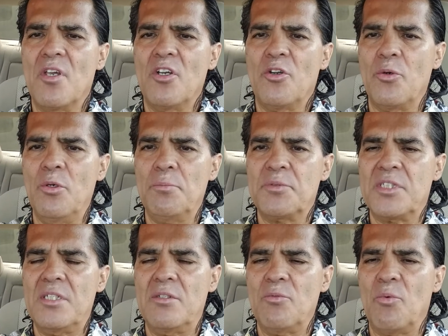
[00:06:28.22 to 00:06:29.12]
groups
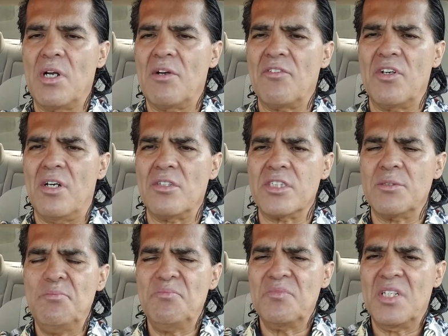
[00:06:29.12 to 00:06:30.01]
and whatever else,
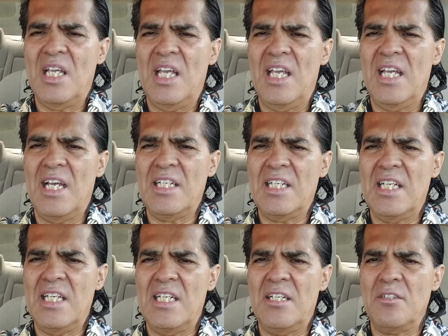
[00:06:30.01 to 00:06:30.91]

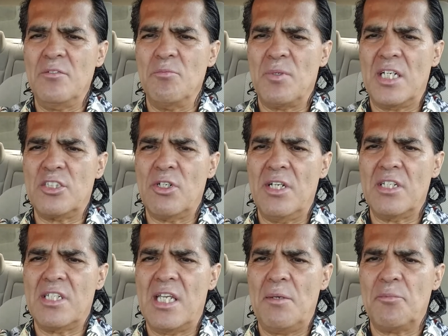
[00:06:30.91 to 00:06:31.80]
and Maitreya
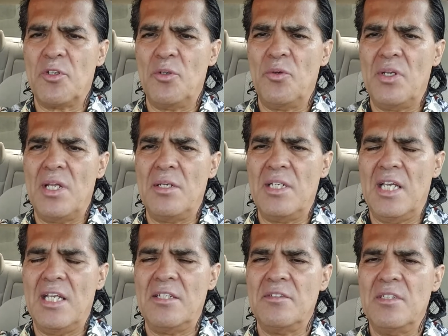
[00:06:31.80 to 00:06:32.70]
came through
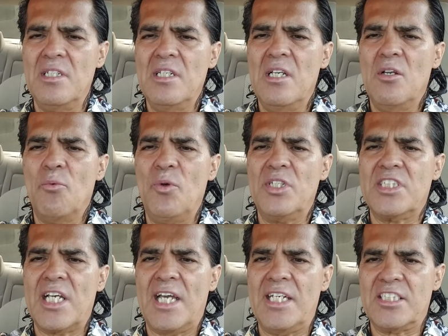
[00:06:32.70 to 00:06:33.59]
and
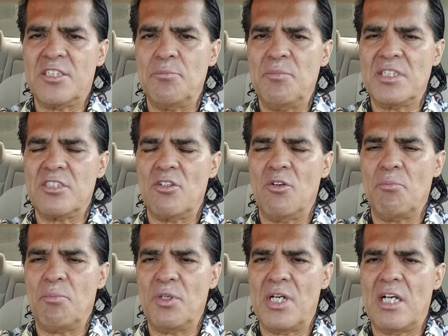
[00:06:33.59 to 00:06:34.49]
recited some or
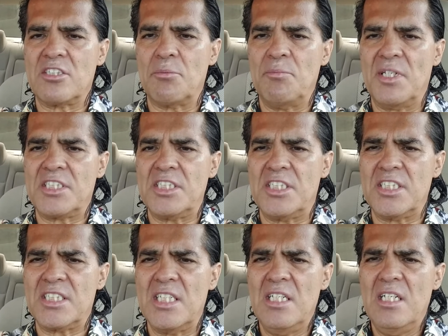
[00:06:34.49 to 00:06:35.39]
put out some
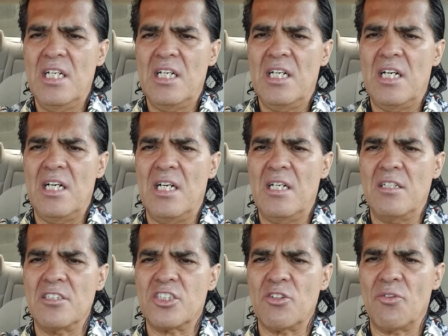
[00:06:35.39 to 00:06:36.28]
messages
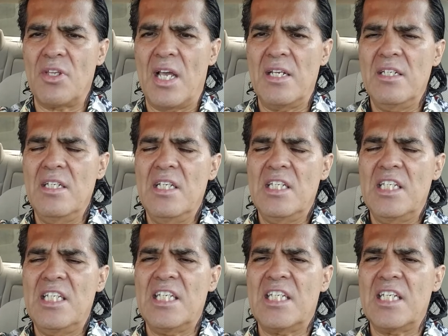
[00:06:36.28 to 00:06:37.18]
so that
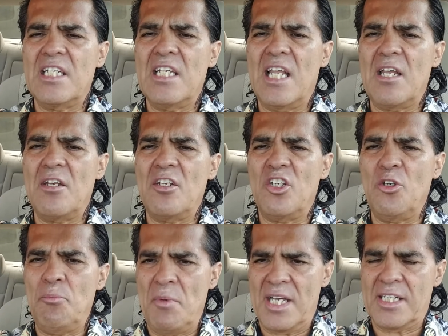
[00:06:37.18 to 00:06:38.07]
he can let
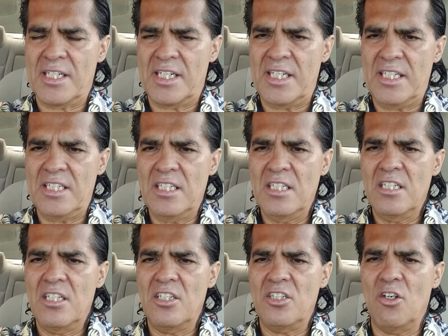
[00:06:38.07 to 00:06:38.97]
humanity
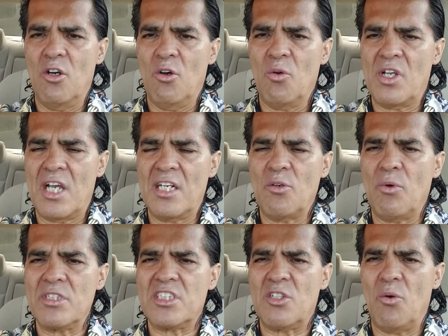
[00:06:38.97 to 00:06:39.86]
know kind of
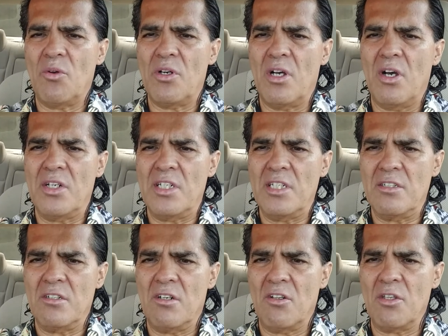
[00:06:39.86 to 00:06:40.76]
what's going
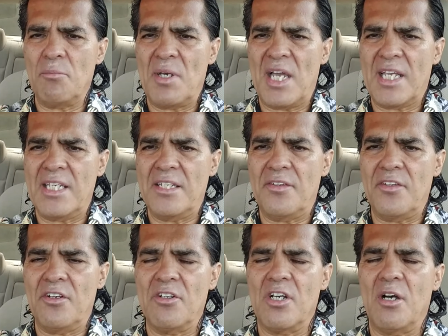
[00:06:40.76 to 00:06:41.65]
on the back end
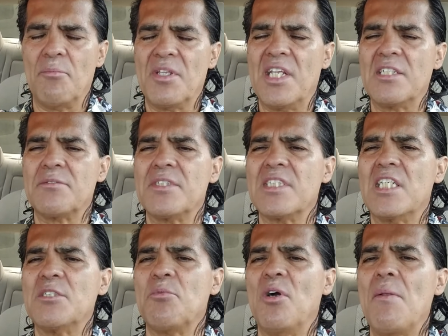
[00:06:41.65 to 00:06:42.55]
there now. But that's
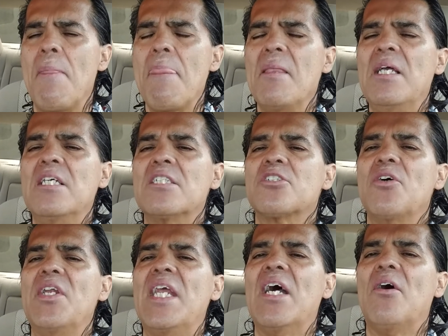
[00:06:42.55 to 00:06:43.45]
besides the point. So
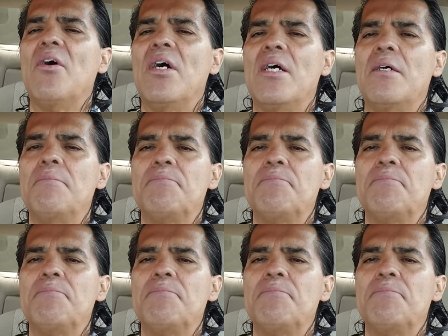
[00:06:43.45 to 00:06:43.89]
anyhow,